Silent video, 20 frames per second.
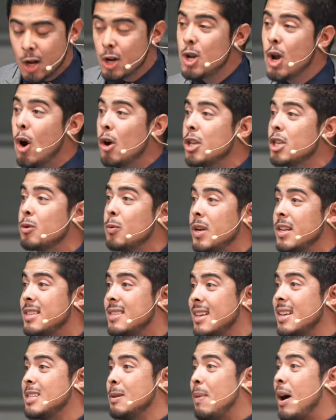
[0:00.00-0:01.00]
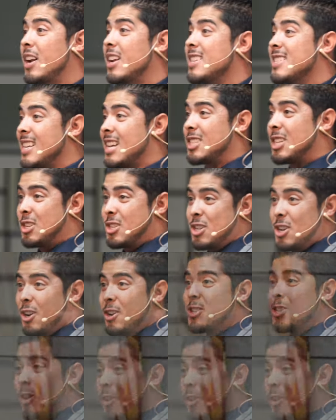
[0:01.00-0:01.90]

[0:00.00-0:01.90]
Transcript: Notice what it says about us as a church.